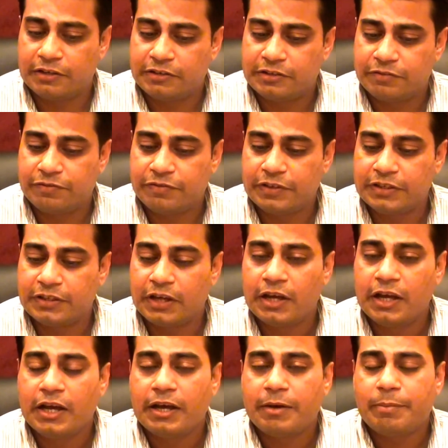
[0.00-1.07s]
different
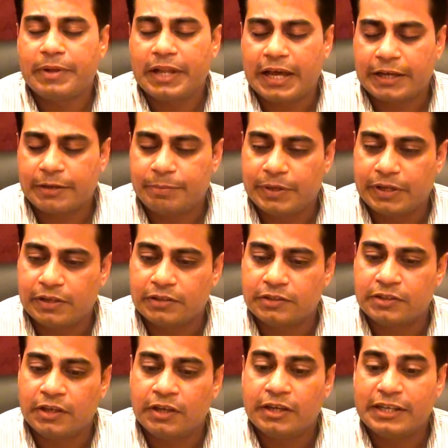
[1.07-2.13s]
black
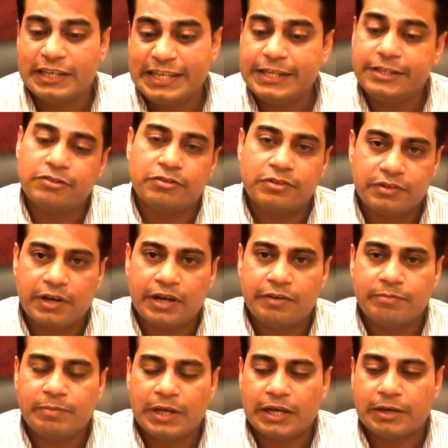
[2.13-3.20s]
belt, lead or
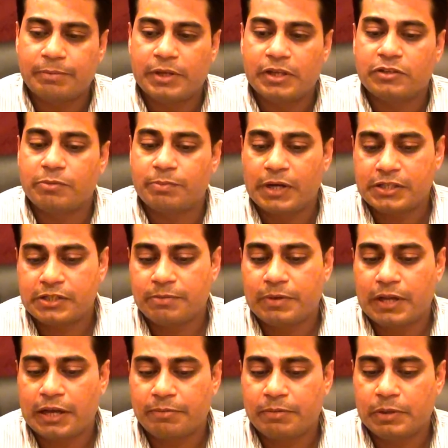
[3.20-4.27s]
drive black belt or master
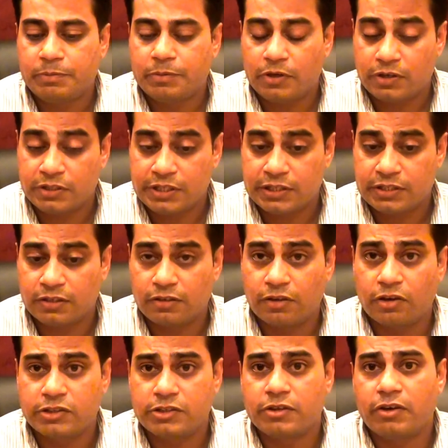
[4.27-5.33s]
black belt project
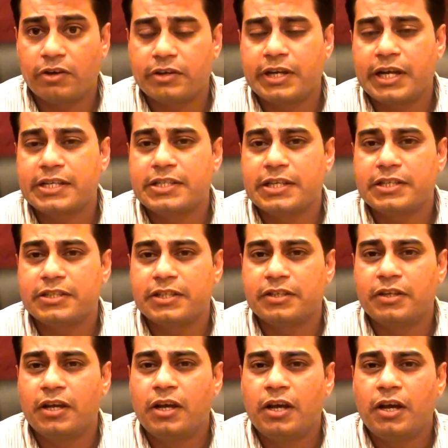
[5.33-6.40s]
across
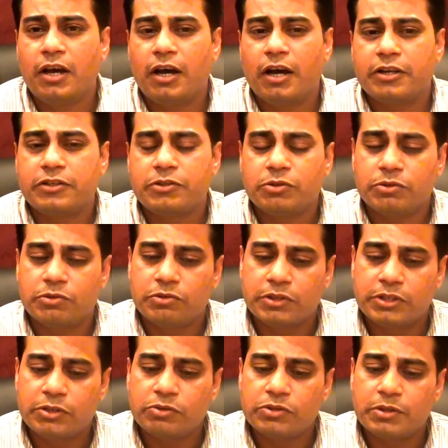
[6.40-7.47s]
organization to
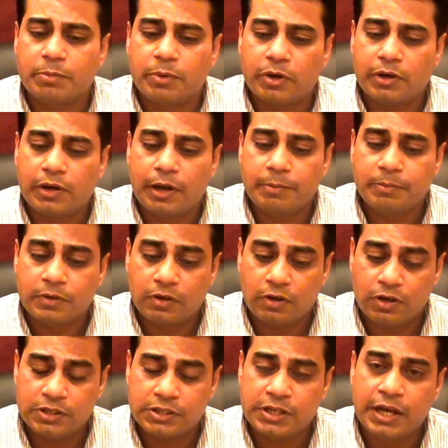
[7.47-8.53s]
reduce the bottom line
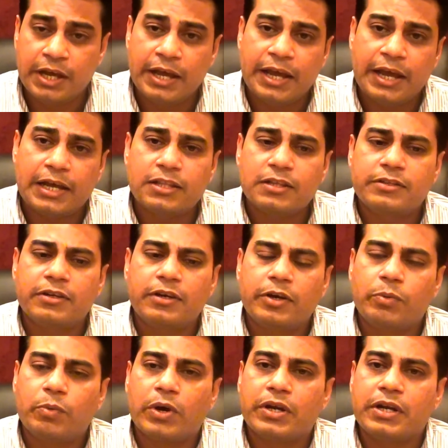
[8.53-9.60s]
cost. And the
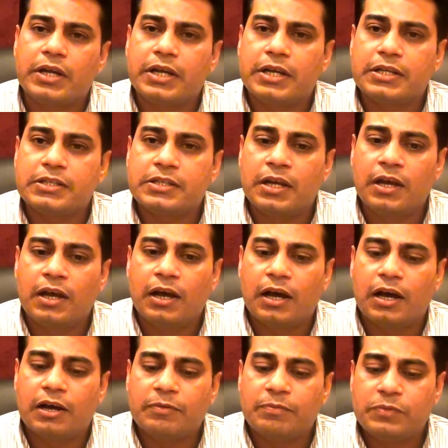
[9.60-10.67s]
third one is
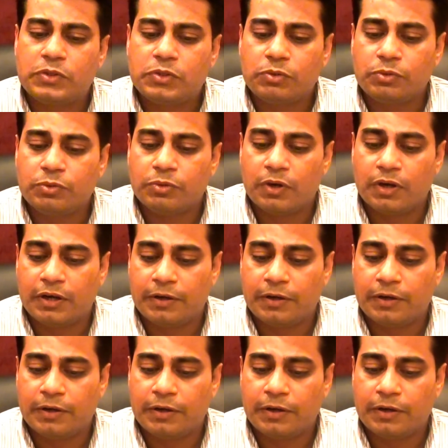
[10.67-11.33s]
to